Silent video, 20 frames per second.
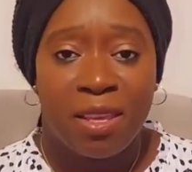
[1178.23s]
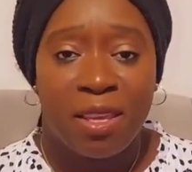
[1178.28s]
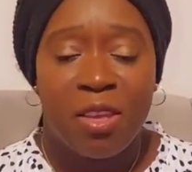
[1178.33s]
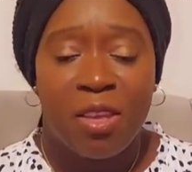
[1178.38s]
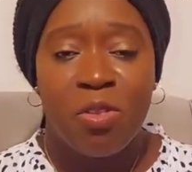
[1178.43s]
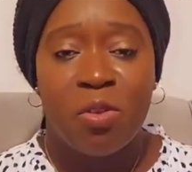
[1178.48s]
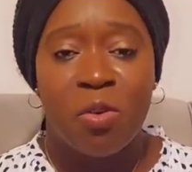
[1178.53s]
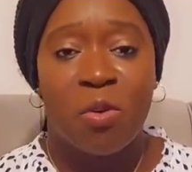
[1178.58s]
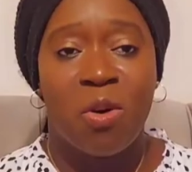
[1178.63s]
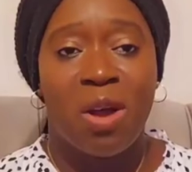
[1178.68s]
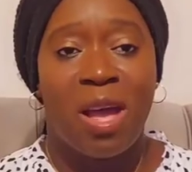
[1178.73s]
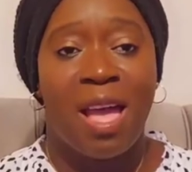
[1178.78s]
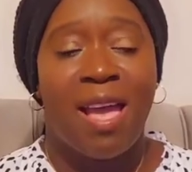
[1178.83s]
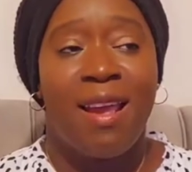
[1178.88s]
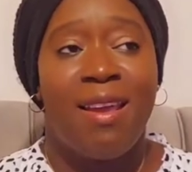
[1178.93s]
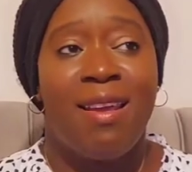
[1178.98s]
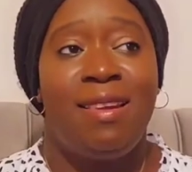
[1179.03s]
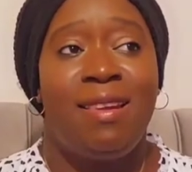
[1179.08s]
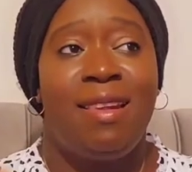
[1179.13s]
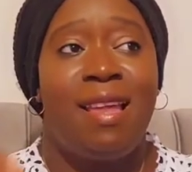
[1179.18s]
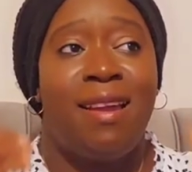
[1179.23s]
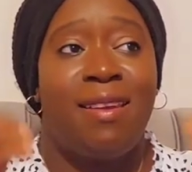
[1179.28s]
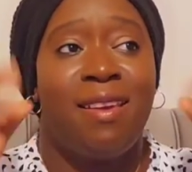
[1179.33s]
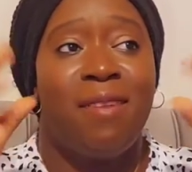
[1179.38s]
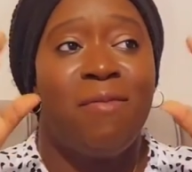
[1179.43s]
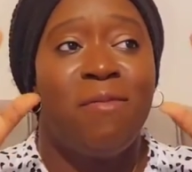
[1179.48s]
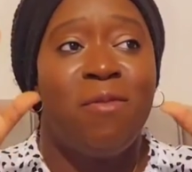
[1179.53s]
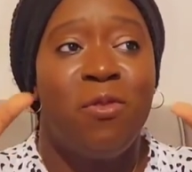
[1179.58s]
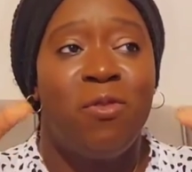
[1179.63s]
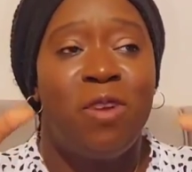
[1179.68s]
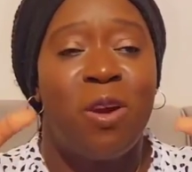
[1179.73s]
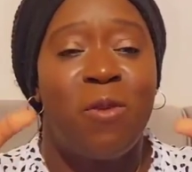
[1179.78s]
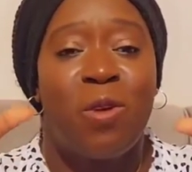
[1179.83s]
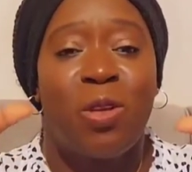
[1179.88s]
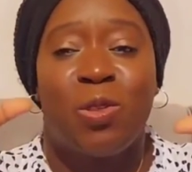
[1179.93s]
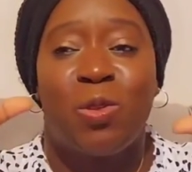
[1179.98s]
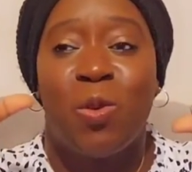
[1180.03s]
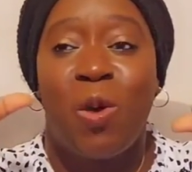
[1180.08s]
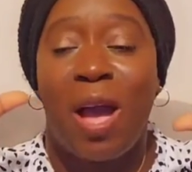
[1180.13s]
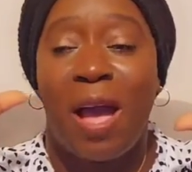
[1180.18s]
you know, like a movie. I
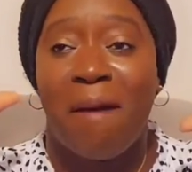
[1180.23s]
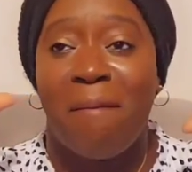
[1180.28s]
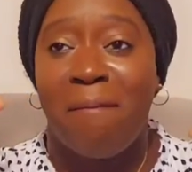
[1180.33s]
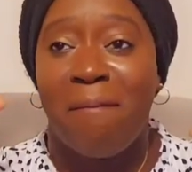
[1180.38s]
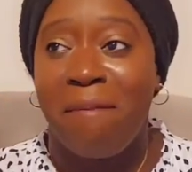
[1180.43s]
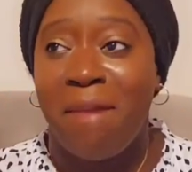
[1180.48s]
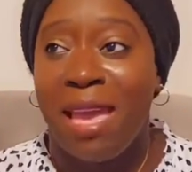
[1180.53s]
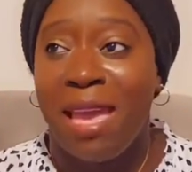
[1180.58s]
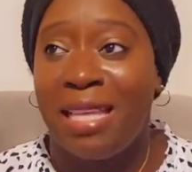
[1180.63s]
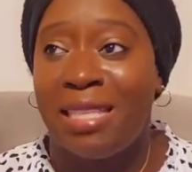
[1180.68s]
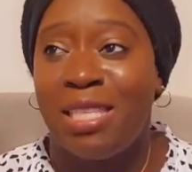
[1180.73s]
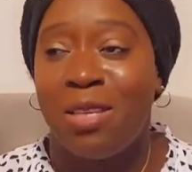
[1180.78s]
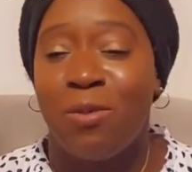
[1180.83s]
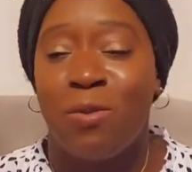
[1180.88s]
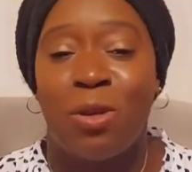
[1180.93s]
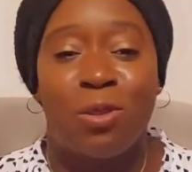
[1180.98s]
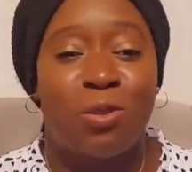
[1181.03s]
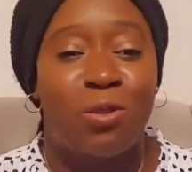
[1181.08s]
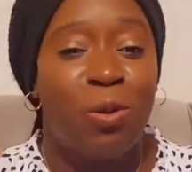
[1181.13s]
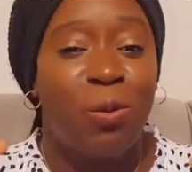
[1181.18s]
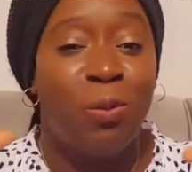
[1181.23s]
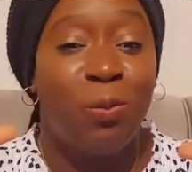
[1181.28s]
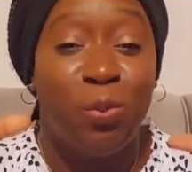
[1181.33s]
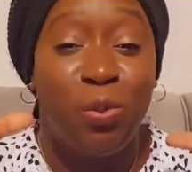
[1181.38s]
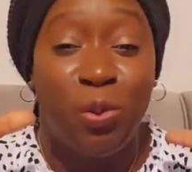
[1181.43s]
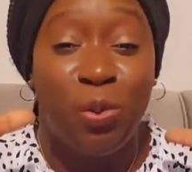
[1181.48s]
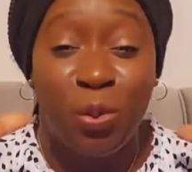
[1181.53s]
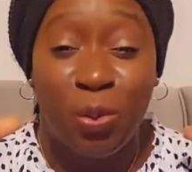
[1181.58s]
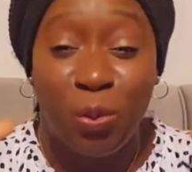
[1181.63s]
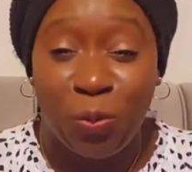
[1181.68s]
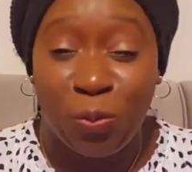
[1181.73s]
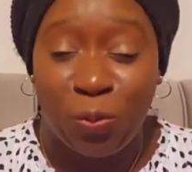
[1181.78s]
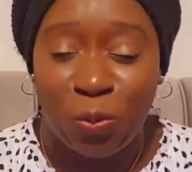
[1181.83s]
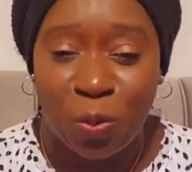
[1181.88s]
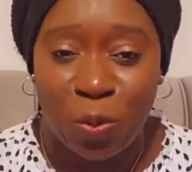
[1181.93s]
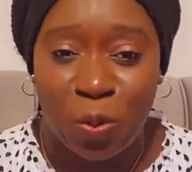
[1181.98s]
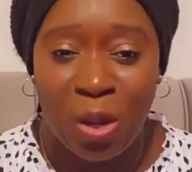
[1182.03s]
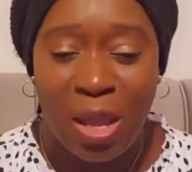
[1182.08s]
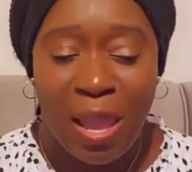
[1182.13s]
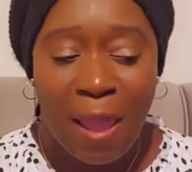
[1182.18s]
was so amazed. It was so
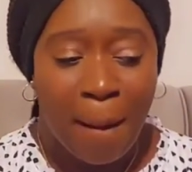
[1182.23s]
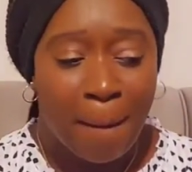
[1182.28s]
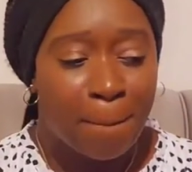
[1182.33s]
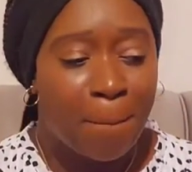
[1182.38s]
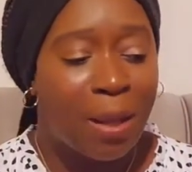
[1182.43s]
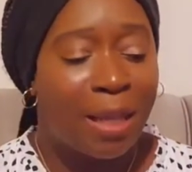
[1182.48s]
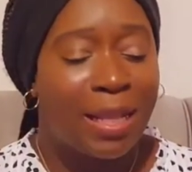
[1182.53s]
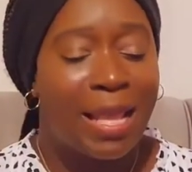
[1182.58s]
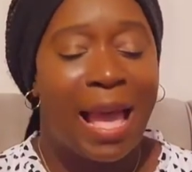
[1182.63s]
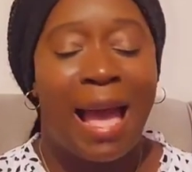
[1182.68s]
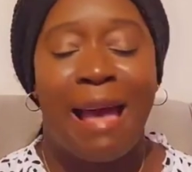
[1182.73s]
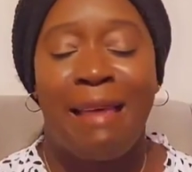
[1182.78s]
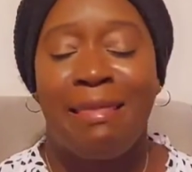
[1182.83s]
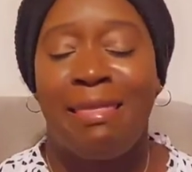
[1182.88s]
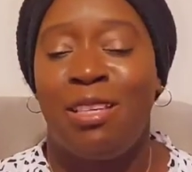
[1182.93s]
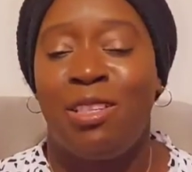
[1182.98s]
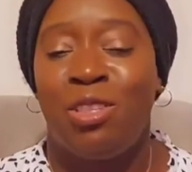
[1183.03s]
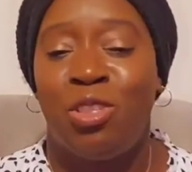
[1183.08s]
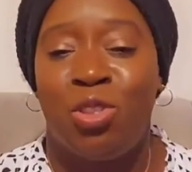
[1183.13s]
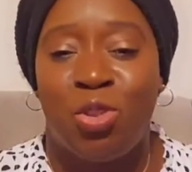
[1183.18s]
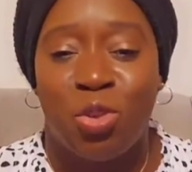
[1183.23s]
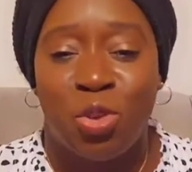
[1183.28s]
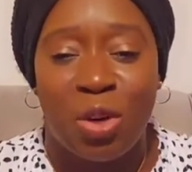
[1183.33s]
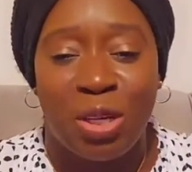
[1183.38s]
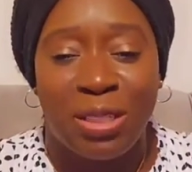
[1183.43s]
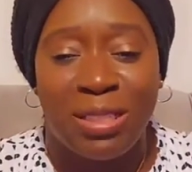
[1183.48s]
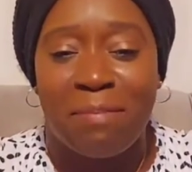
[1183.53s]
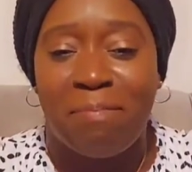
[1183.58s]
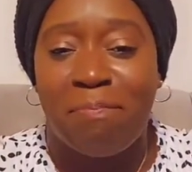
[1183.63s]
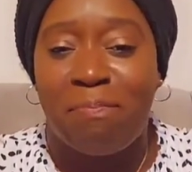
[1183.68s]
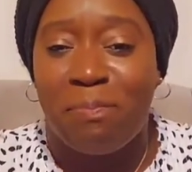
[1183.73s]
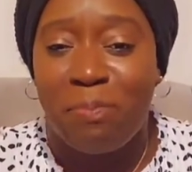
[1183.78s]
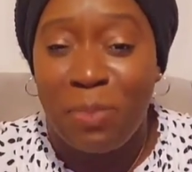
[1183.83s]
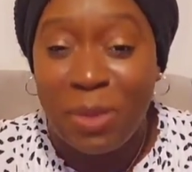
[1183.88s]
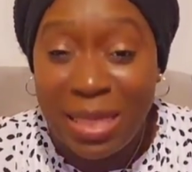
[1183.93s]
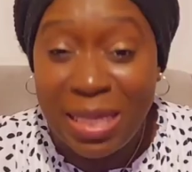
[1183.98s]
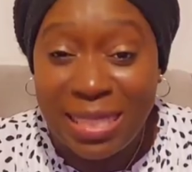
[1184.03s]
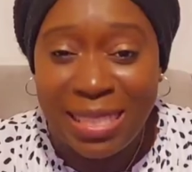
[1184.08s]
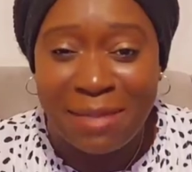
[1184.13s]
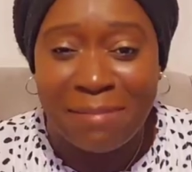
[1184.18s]
beautiful. But I had the joy, the
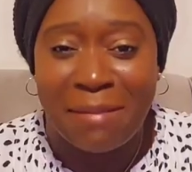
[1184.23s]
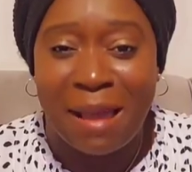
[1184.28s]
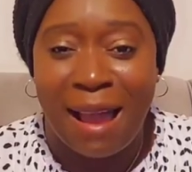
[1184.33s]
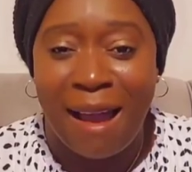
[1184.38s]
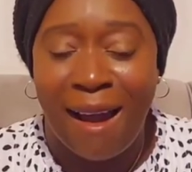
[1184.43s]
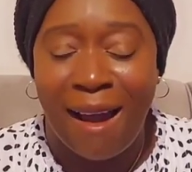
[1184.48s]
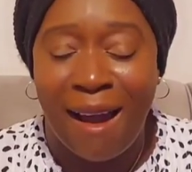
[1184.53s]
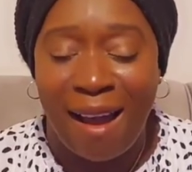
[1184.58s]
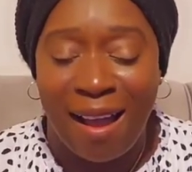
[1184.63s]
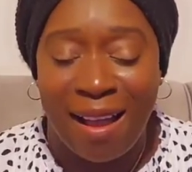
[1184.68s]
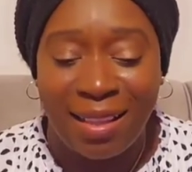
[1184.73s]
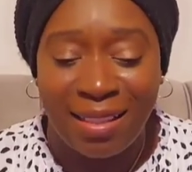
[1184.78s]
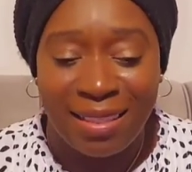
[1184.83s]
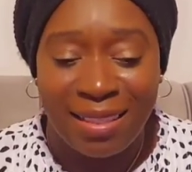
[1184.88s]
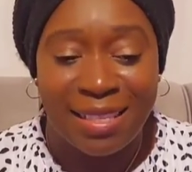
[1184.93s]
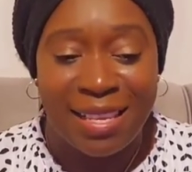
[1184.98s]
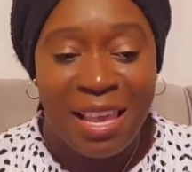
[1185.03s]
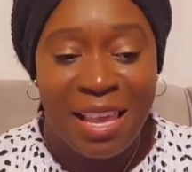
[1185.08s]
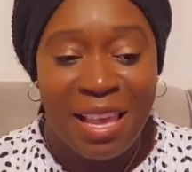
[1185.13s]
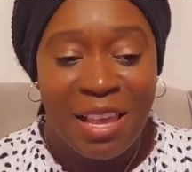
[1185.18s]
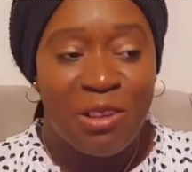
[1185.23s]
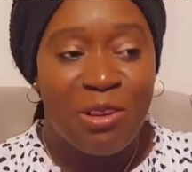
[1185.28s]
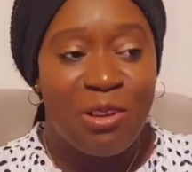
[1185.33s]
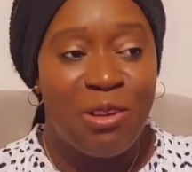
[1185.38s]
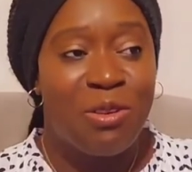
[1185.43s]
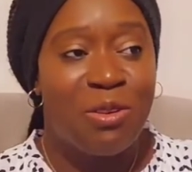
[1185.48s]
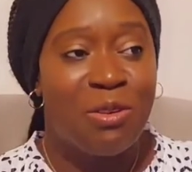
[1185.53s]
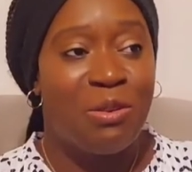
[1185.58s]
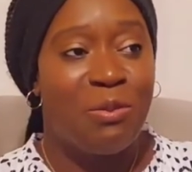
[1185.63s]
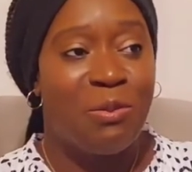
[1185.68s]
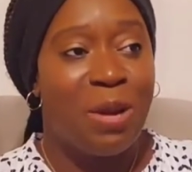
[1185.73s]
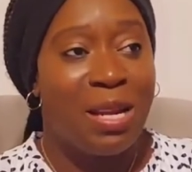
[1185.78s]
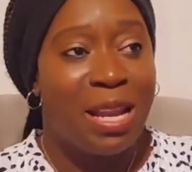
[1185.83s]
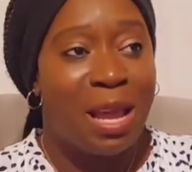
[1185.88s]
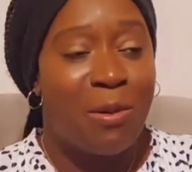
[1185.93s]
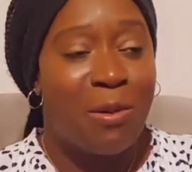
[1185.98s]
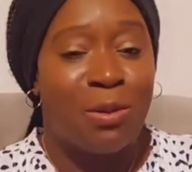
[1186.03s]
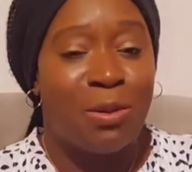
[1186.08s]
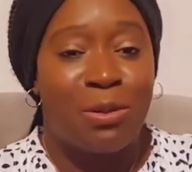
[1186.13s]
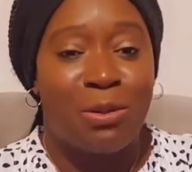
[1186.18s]
peace in my heart, you know,
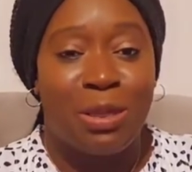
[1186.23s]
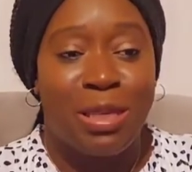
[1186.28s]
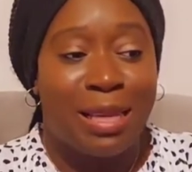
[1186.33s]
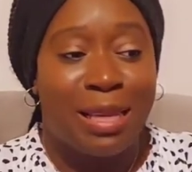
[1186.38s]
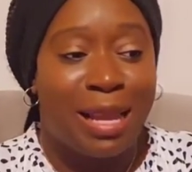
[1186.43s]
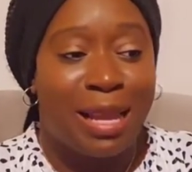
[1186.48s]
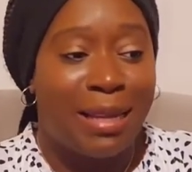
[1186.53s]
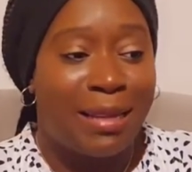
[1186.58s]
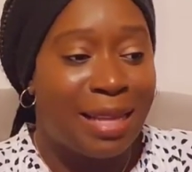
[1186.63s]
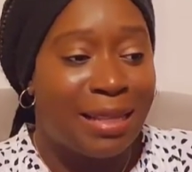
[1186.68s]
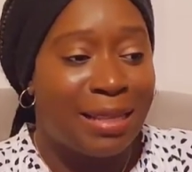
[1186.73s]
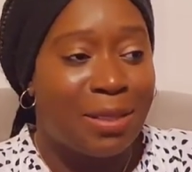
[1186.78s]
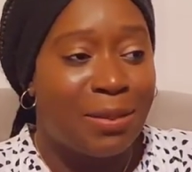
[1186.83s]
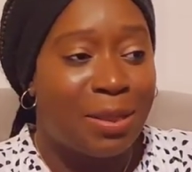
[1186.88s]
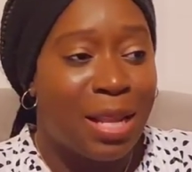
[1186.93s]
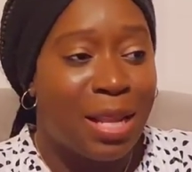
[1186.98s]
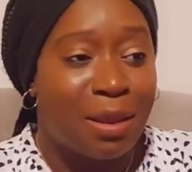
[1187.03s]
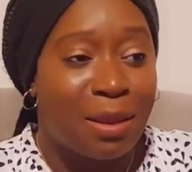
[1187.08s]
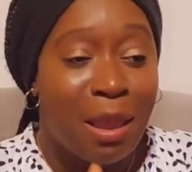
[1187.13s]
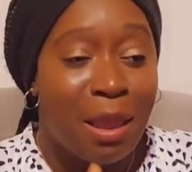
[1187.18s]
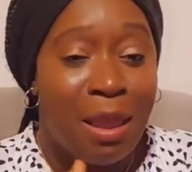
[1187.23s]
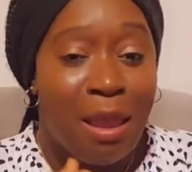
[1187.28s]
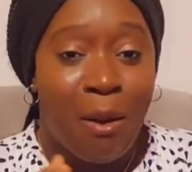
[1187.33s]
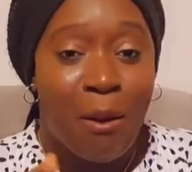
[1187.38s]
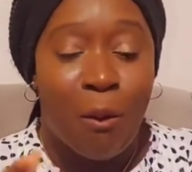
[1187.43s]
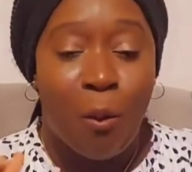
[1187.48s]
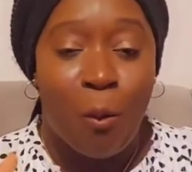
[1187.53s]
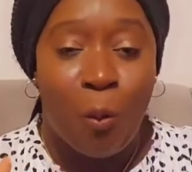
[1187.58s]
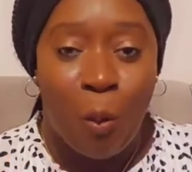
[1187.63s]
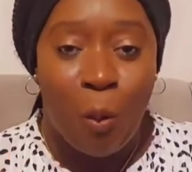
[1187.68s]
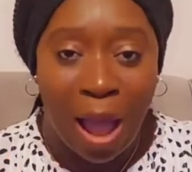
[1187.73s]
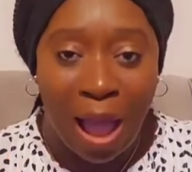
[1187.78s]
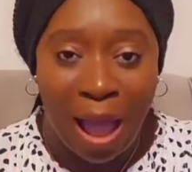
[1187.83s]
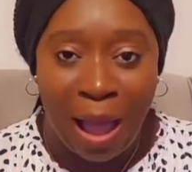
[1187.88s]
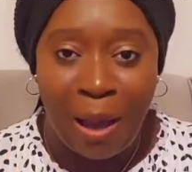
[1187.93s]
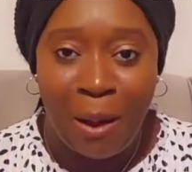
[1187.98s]
when I was looking at that. I was like, wow.